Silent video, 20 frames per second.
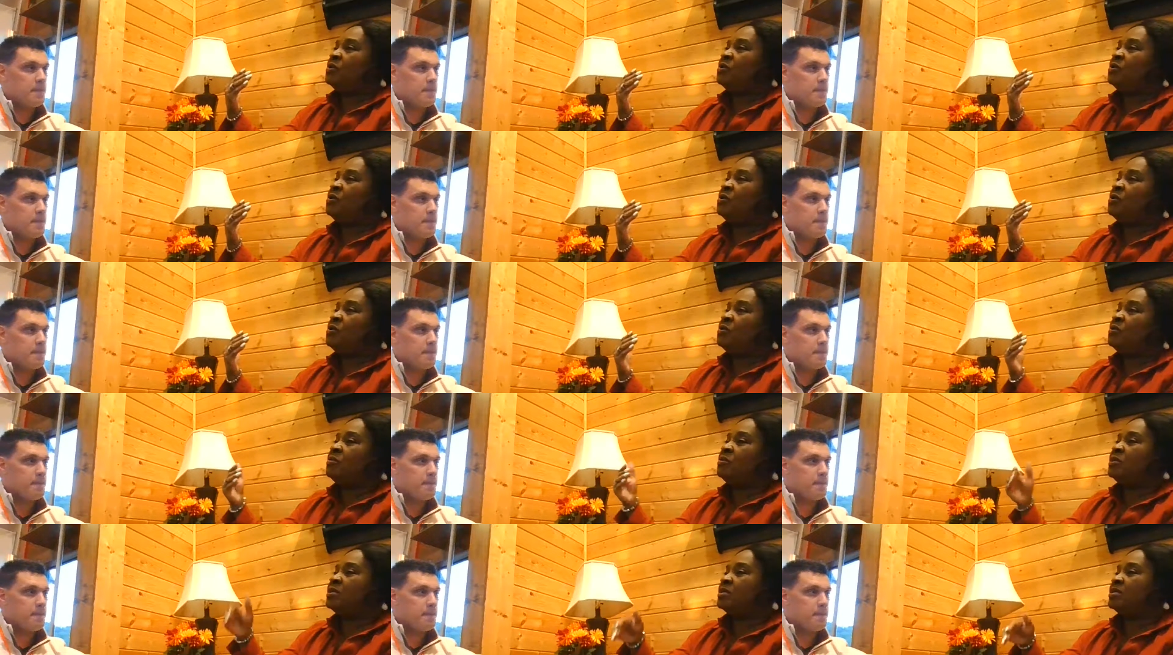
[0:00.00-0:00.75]

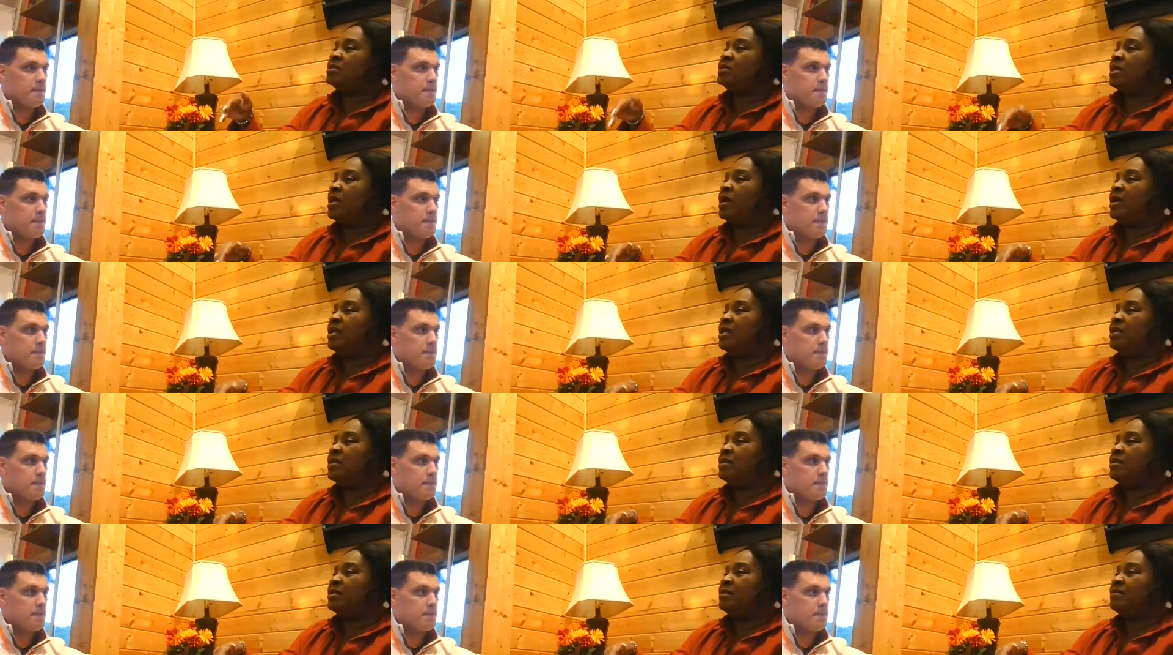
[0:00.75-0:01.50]
Speaker 1: you
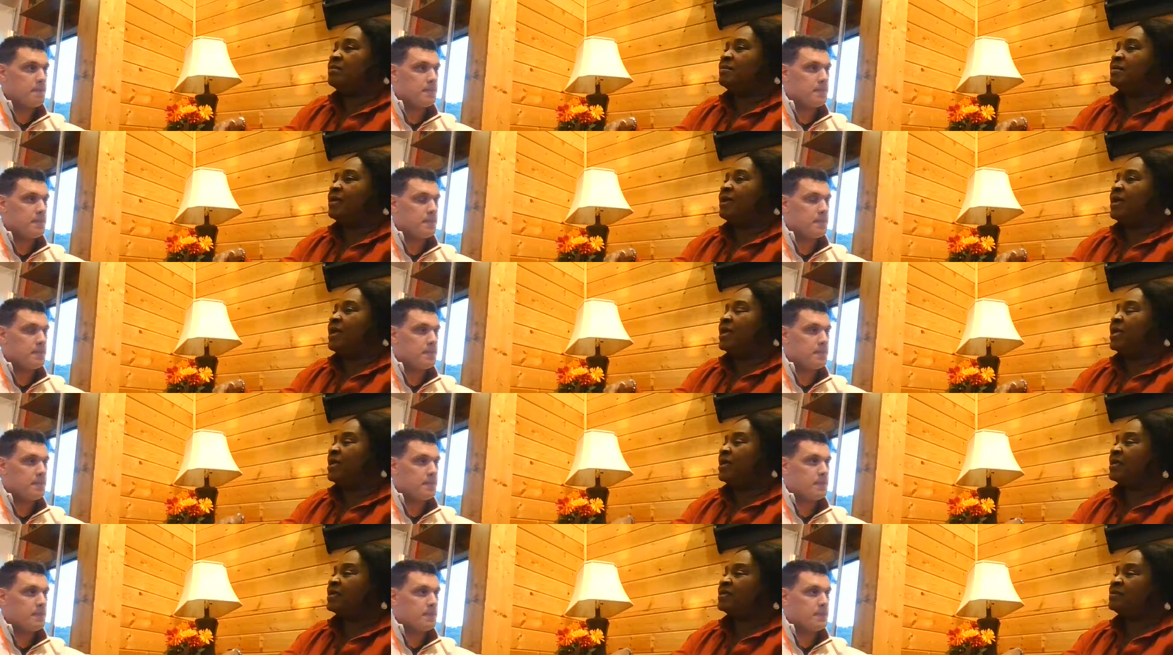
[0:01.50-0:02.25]
decided, I
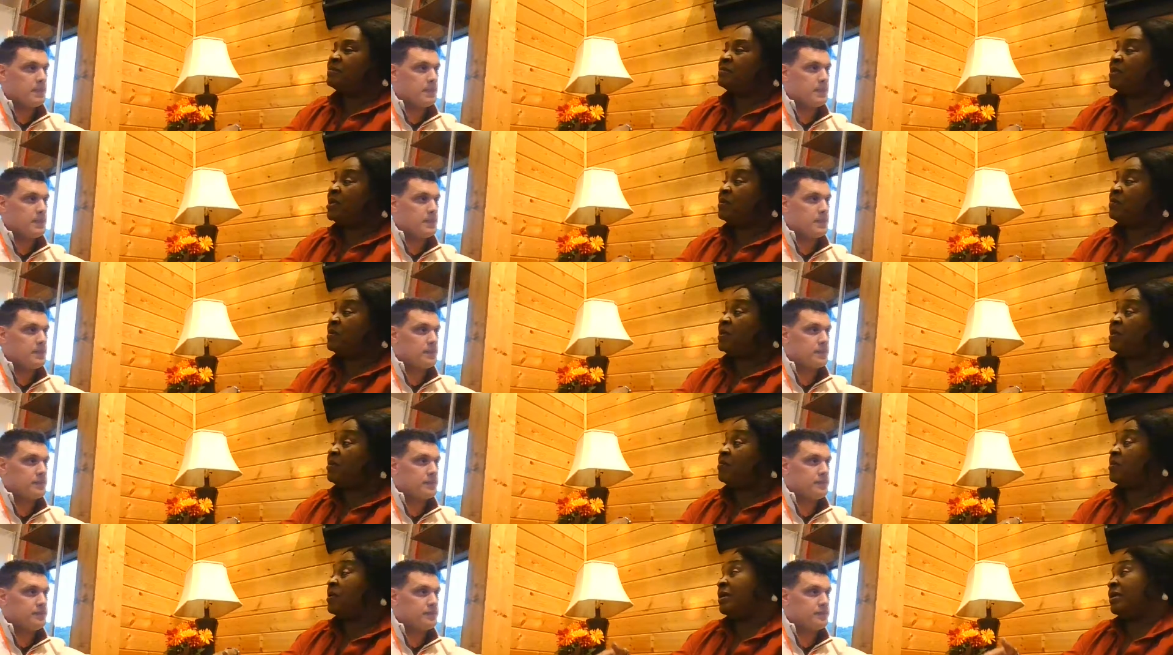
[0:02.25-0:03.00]
guess, maybe,
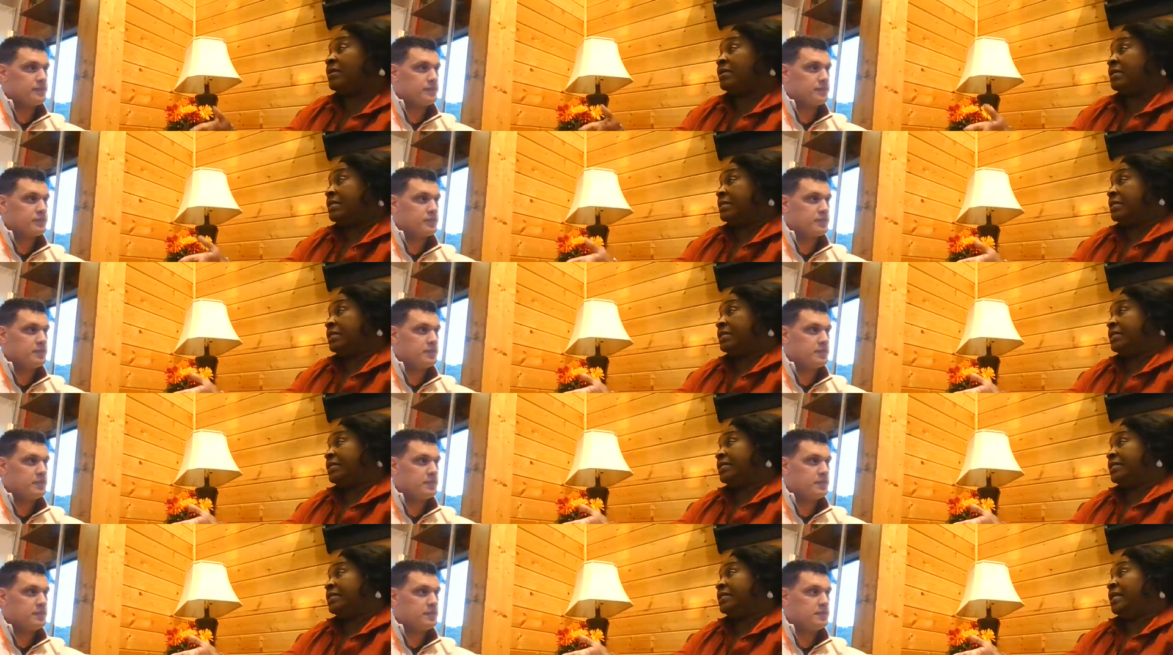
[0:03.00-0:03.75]
well,
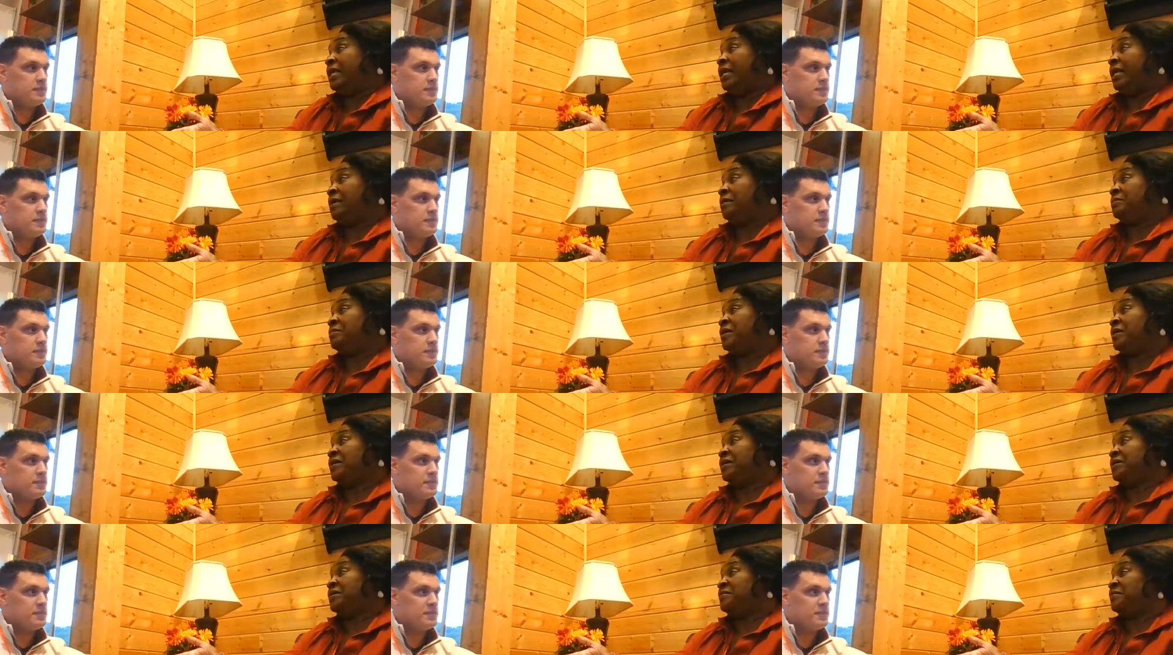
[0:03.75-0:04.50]
i mean, I
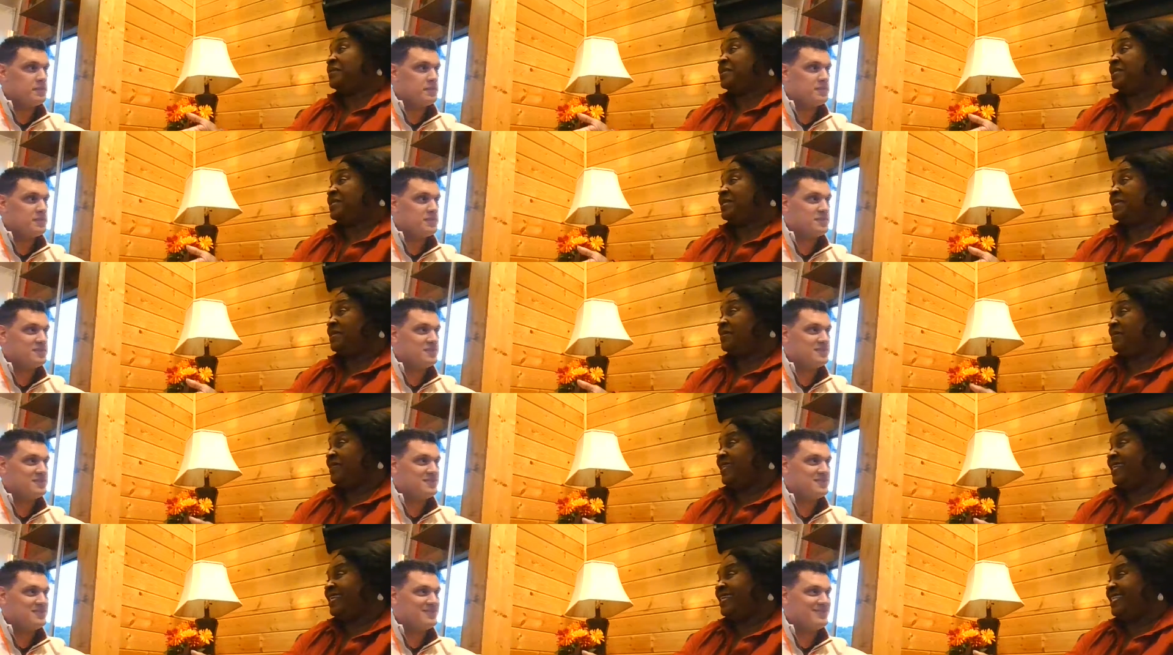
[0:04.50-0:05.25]
got to receive
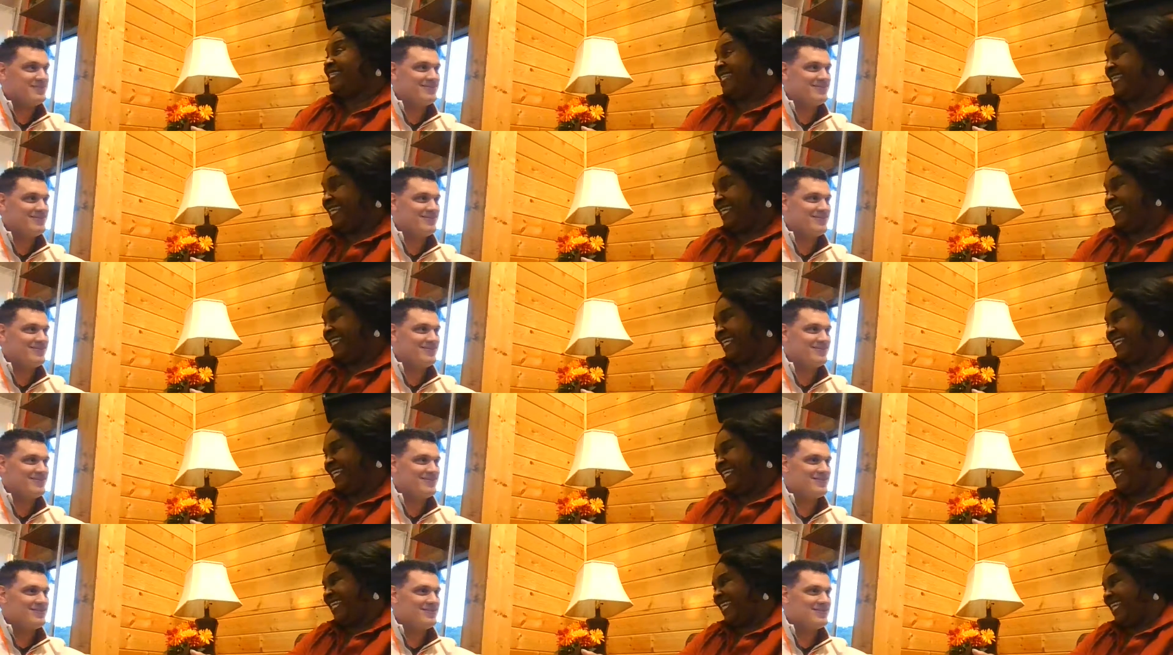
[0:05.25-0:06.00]

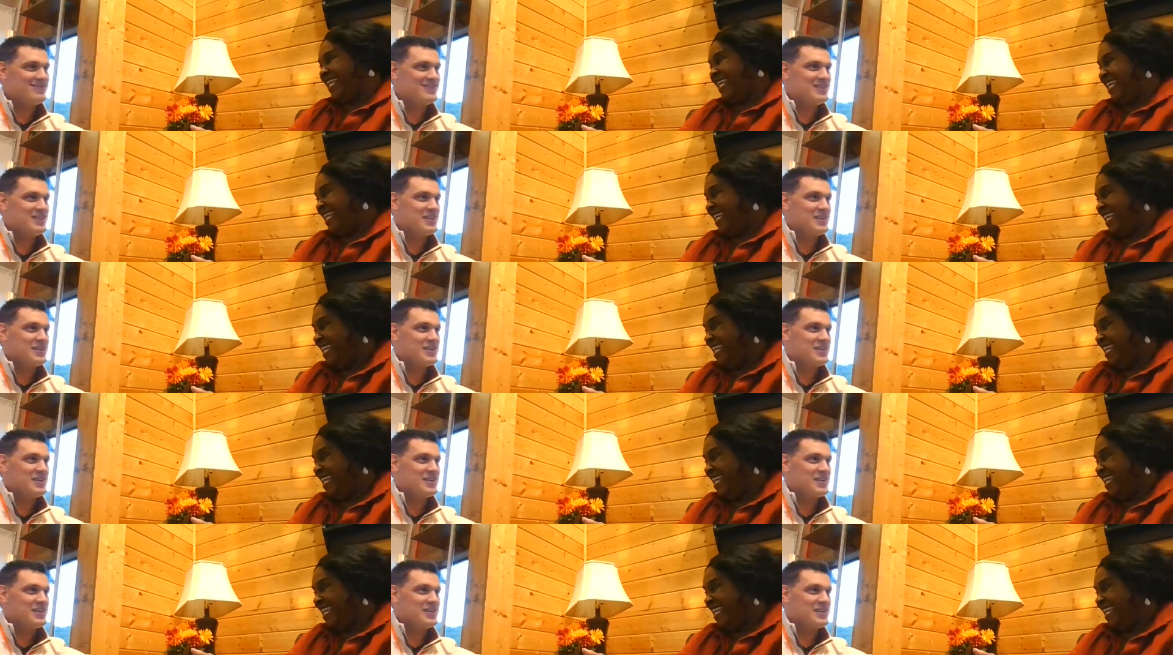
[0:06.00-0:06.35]
it.